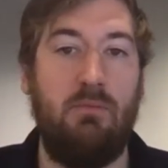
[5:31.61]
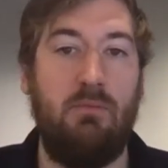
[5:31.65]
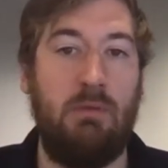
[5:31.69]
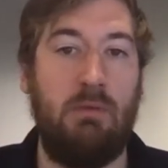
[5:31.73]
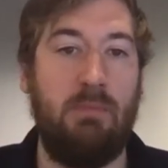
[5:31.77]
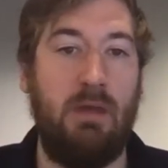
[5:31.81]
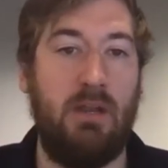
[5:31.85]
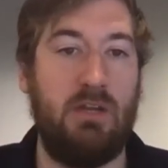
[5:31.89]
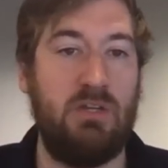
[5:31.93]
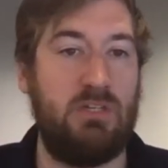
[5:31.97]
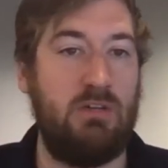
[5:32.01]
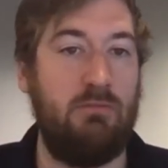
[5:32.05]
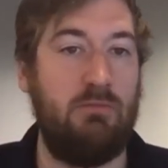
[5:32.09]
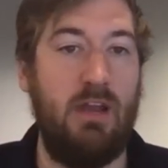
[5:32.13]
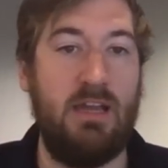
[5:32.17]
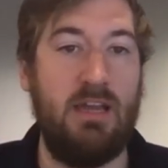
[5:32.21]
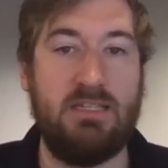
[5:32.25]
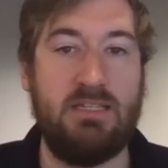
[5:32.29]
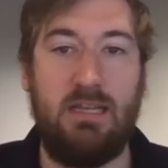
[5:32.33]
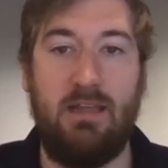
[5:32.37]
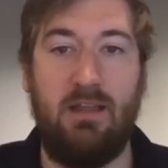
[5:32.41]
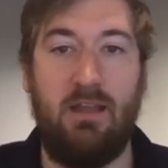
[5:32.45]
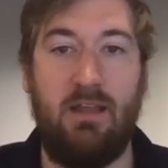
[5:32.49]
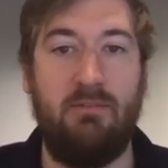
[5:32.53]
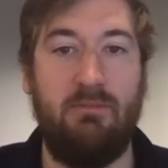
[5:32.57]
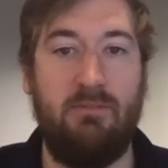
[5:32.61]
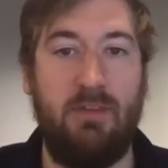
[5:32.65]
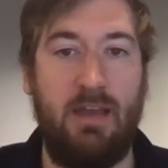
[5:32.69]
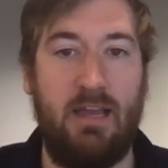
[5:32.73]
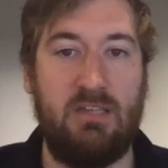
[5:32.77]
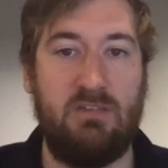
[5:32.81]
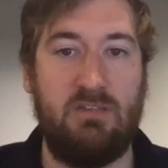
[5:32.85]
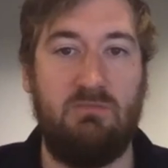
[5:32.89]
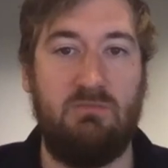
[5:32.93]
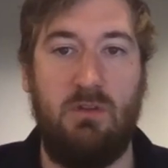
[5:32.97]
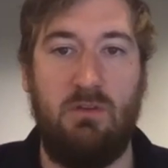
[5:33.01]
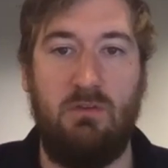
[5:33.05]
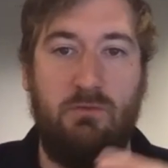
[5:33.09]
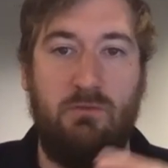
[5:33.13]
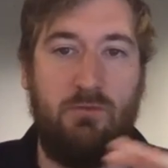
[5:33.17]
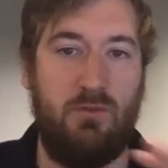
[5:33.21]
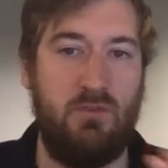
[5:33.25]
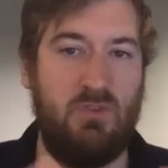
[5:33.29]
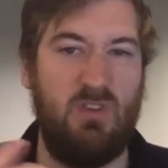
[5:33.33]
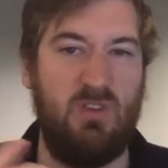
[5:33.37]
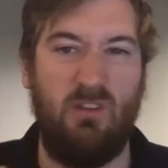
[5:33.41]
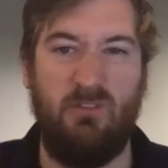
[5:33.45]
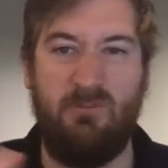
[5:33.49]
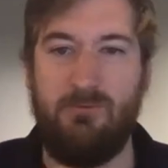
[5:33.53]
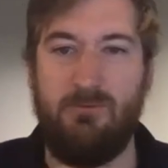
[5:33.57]
we managed to raise a little investment through
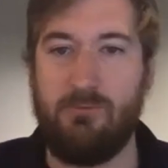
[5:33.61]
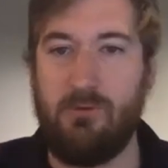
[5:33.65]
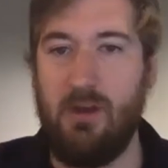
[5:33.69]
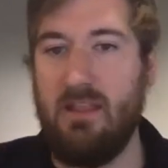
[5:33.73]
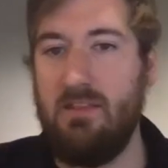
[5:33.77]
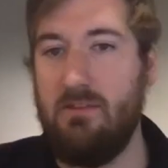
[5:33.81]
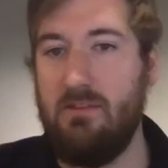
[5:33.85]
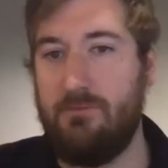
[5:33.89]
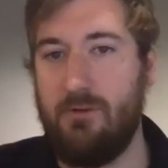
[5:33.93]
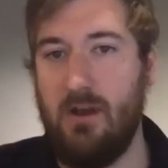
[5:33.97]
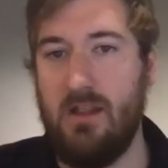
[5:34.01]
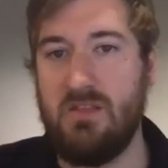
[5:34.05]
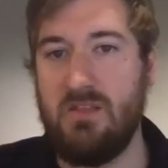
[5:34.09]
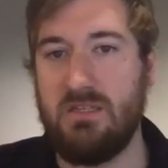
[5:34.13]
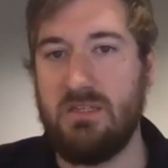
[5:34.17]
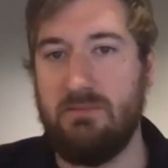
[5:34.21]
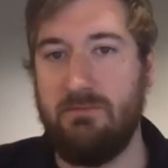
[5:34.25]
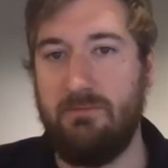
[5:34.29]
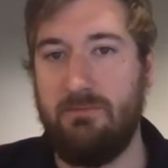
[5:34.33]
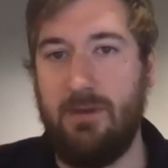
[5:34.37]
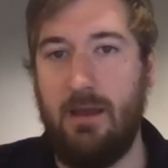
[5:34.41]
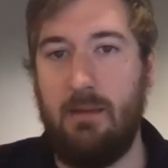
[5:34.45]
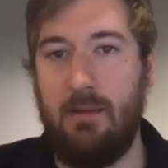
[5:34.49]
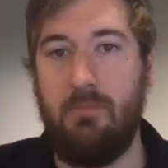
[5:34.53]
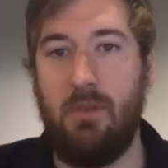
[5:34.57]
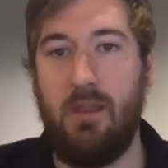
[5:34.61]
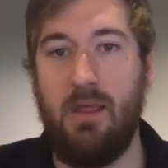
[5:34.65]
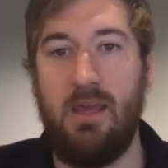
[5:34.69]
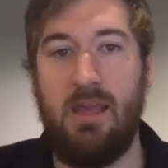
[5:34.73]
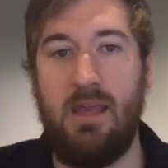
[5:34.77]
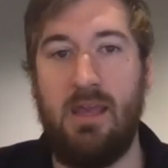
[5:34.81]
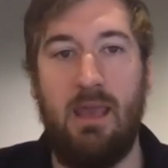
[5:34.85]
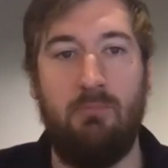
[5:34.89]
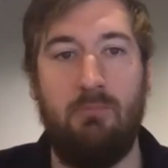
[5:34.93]
sort of friends and family,